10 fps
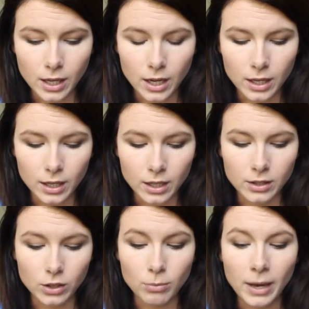
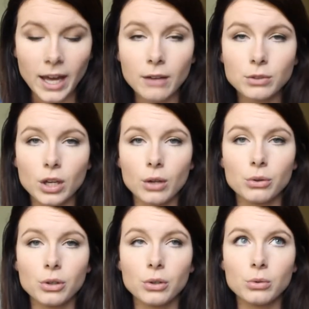You may have to go
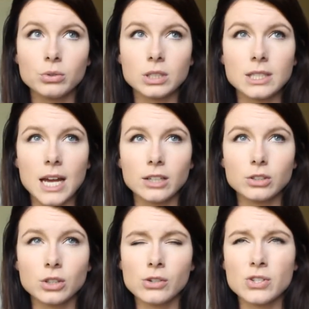through
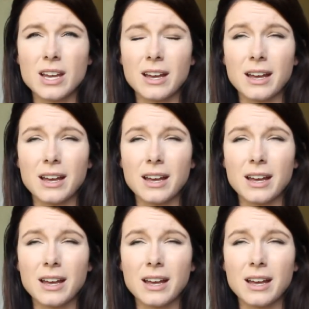detectors.